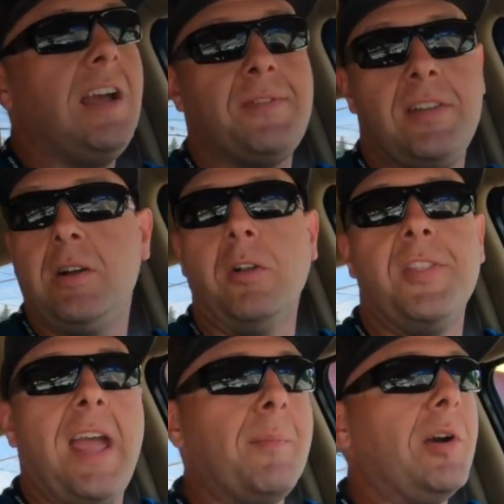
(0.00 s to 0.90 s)
Have to deal
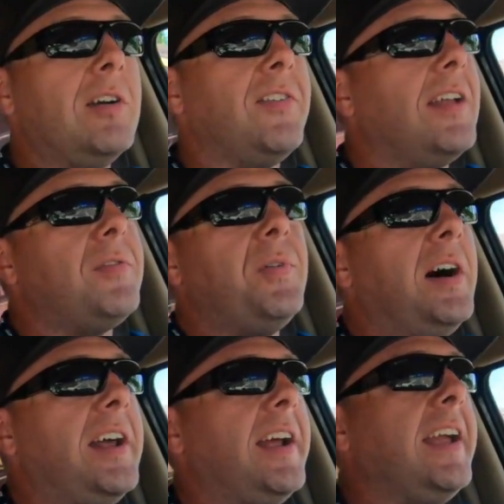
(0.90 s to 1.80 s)
with neighbors. That's
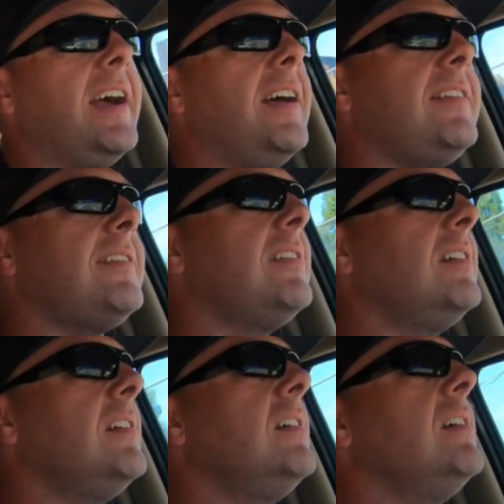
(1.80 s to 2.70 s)
fine, I guess.
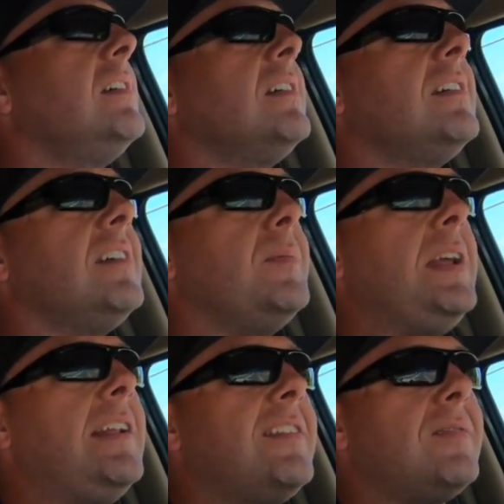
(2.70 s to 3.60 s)
I
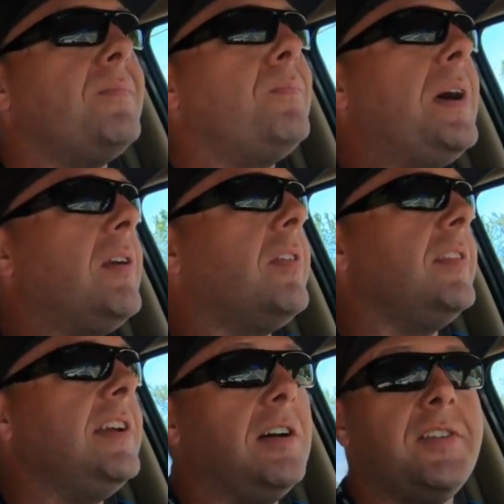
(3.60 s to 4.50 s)
mean, it's better
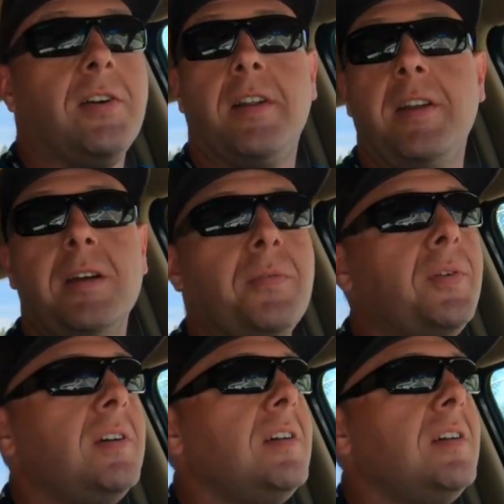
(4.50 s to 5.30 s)
than the alternative.